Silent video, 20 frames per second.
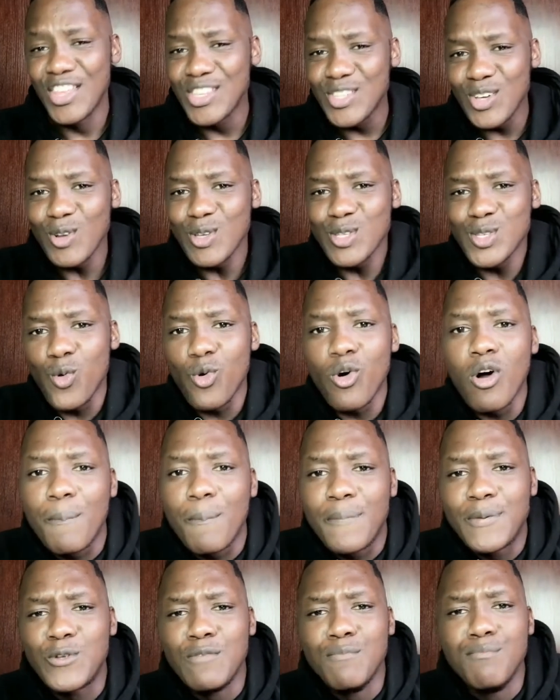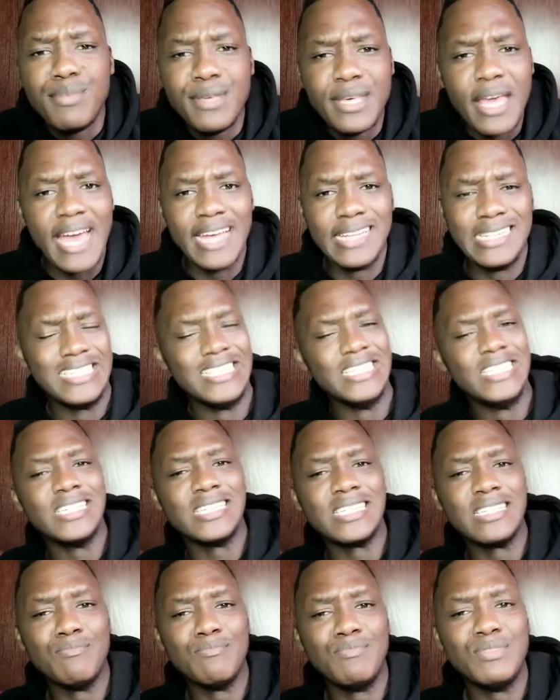There's always a war between B.Ed
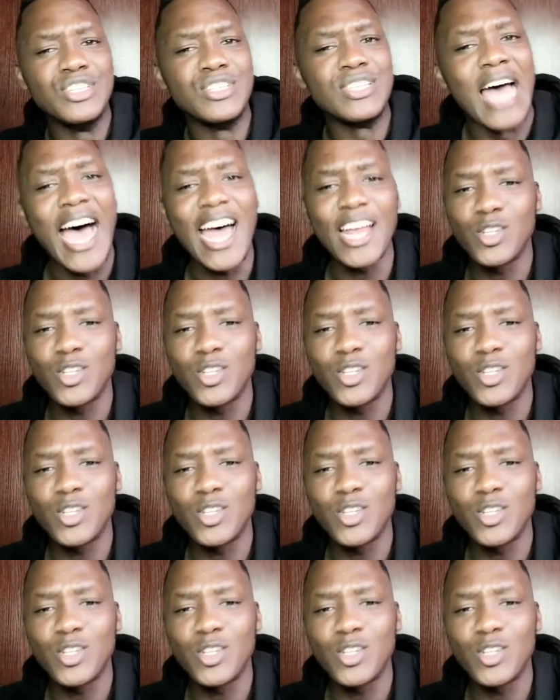teachers and PGCE.